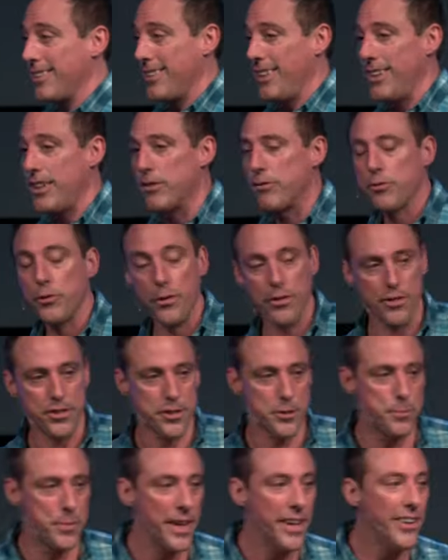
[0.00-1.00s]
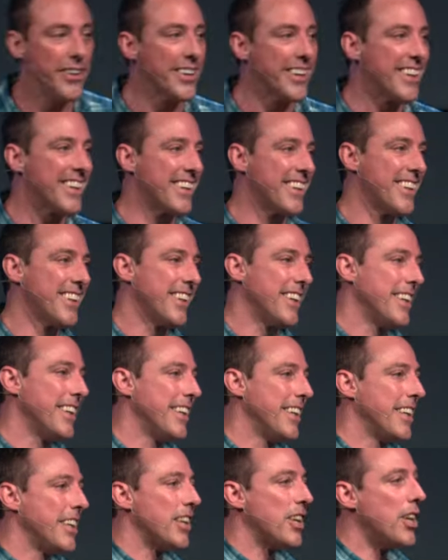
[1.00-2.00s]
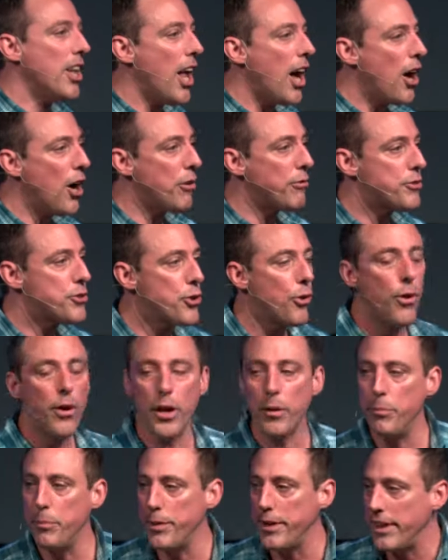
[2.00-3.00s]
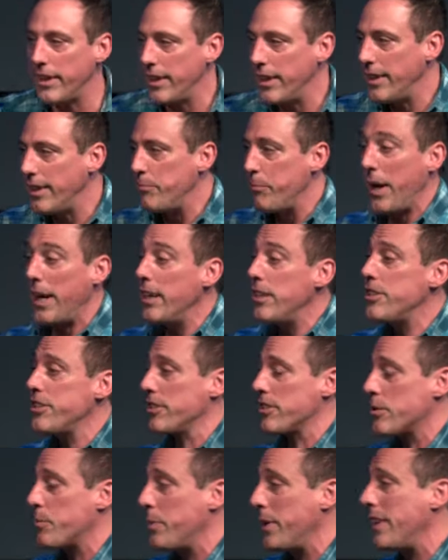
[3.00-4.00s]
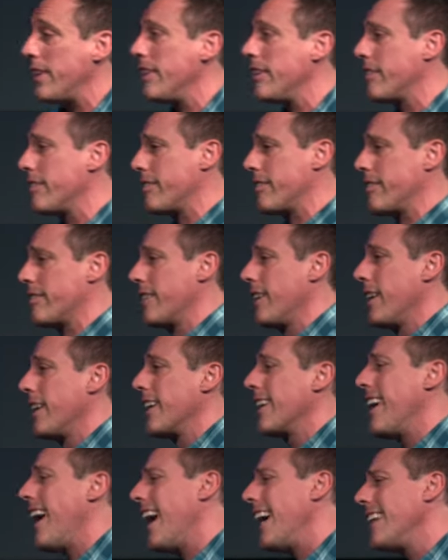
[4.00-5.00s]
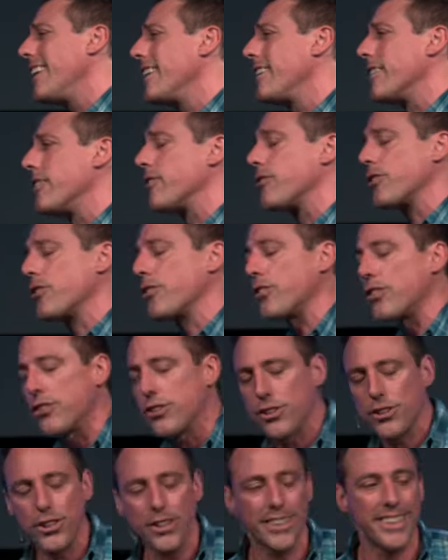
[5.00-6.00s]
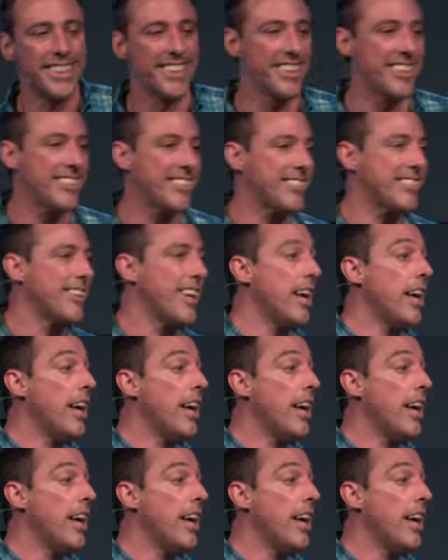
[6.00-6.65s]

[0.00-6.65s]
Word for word: Well, the fruit of the Spirit. Love, joy, patience, peace, kindness, goodness,